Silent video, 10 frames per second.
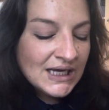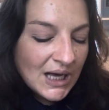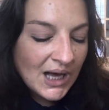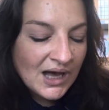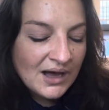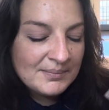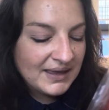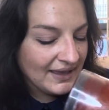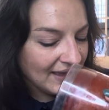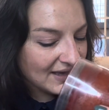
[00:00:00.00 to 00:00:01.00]

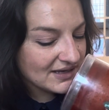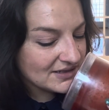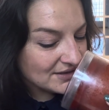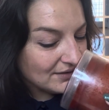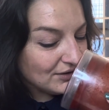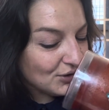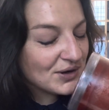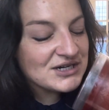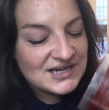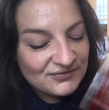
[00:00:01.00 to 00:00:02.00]
And you are
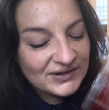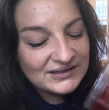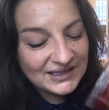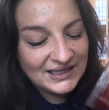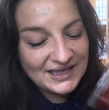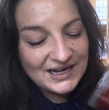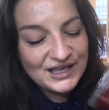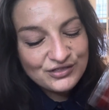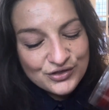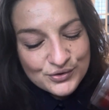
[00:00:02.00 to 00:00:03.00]
definitely
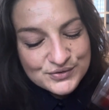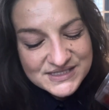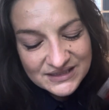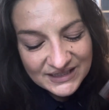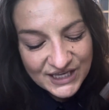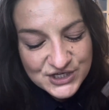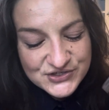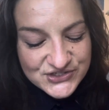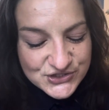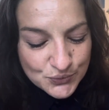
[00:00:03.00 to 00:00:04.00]
getting those like
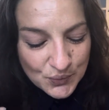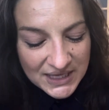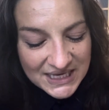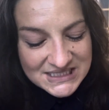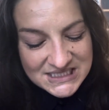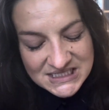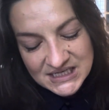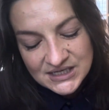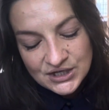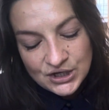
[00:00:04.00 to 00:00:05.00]
sweet,
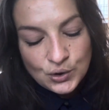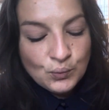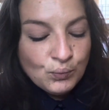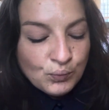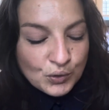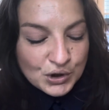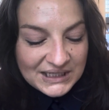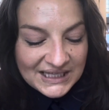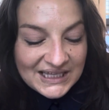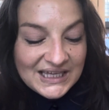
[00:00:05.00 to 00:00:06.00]

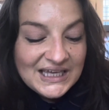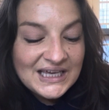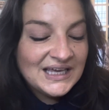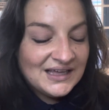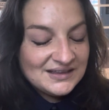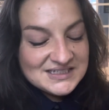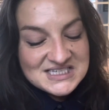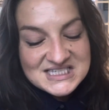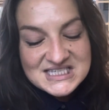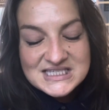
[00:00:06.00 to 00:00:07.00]
woody,
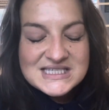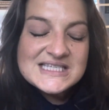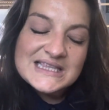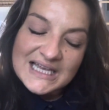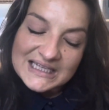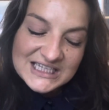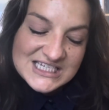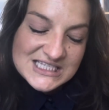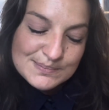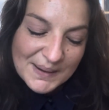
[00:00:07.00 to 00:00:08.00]
slightly
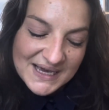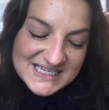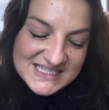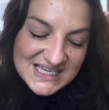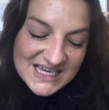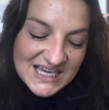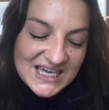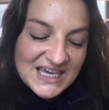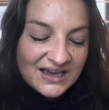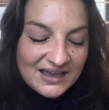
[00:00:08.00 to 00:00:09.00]

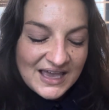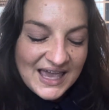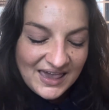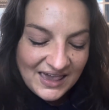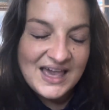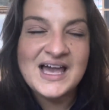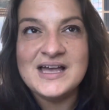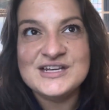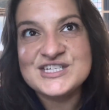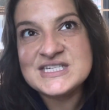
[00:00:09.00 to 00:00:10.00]
spicy,
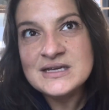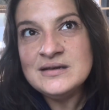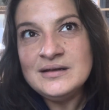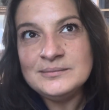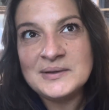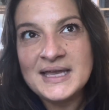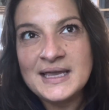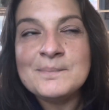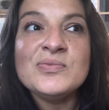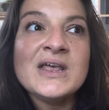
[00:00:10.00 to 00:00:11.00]
and
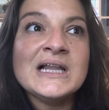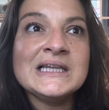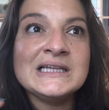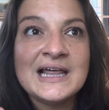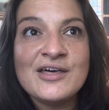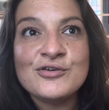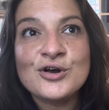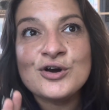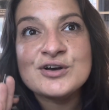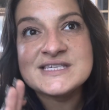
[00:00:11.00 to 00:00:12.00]
like
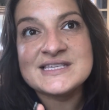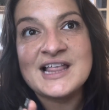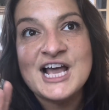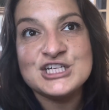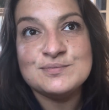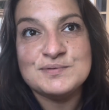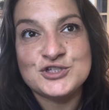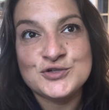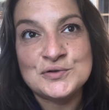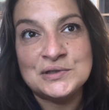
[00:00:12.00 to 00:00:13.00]
leather /
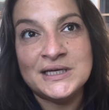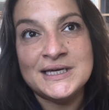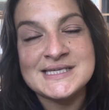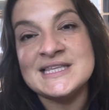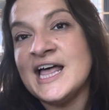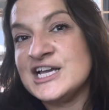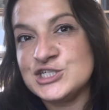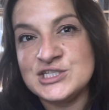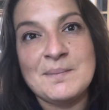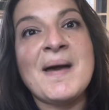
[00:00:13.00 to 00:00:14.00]
patchouli
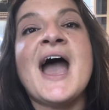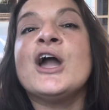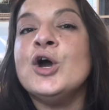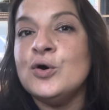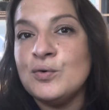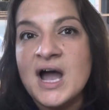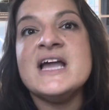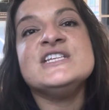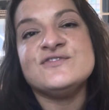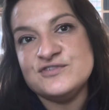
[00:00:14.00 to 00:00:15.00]
/ tobacco
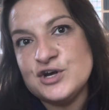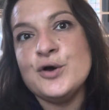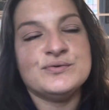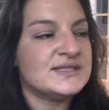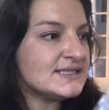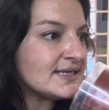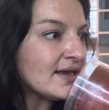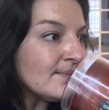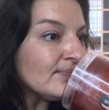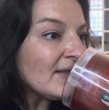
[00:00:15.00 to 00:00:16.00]
kind of notes.
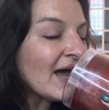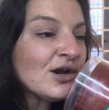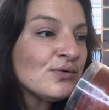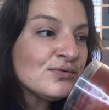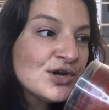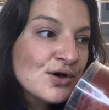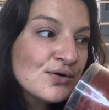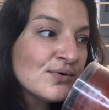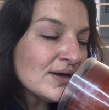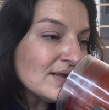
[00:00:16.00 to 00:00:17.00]
I don't
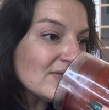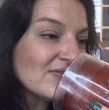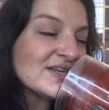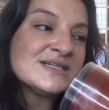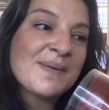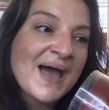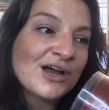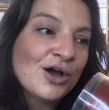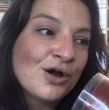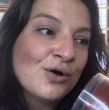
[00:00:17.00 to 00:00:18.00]
know that the
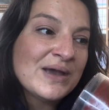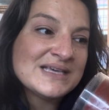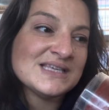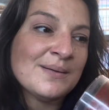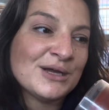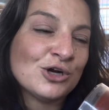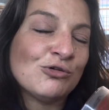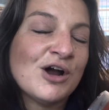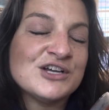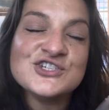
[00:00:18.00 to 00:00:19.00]
tobacco is coming
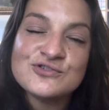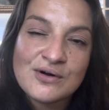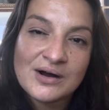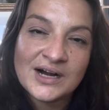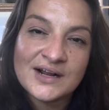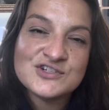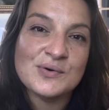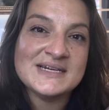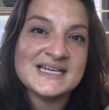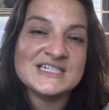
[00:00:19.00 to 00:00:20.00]
across strong enough to
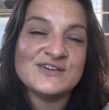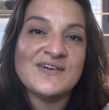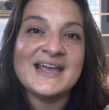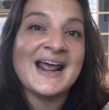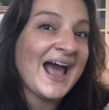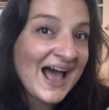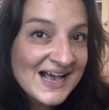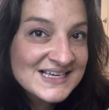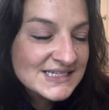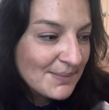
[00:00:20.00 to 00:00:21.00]
identify it
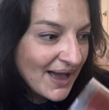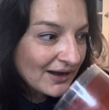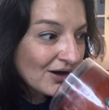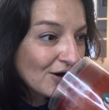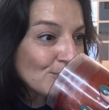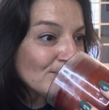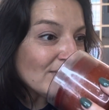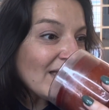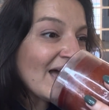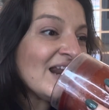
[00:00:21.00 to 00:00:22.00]
as tobacco.
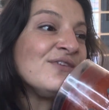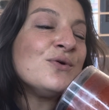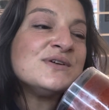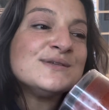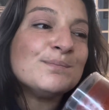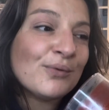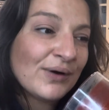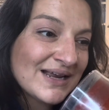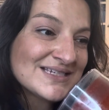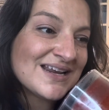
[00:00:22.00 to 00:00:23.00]
And if it was
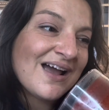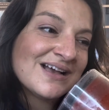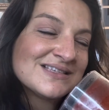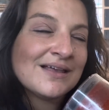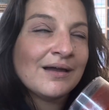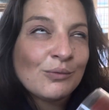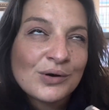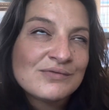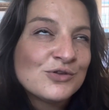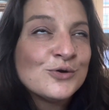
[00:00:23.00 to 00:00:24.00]
branded as like one
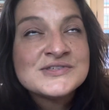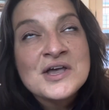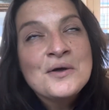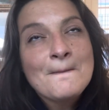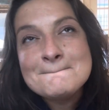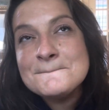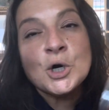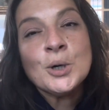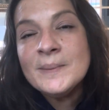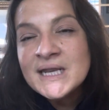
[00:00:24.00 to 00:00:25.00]
of those
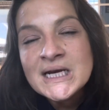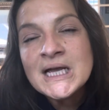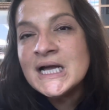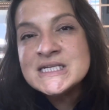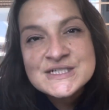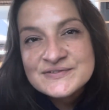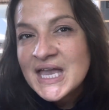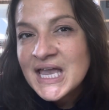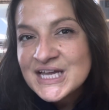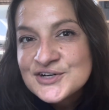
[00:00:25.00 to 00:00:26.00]
bourbon kind of
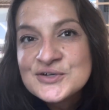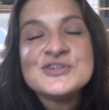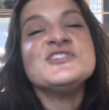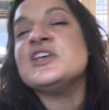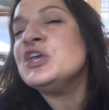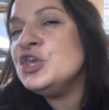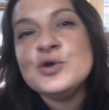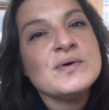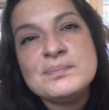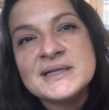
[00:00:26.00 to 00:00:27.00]
candles, you
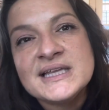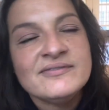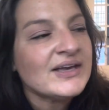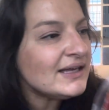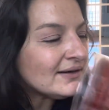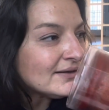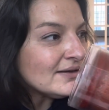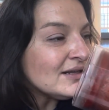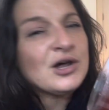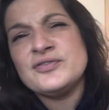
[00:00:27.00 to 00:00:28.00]
would believe it.
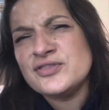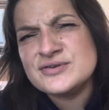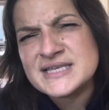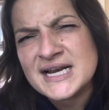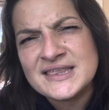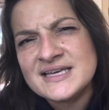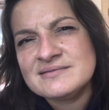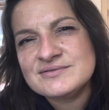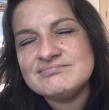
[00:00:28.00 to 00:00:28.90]
Not that there's anything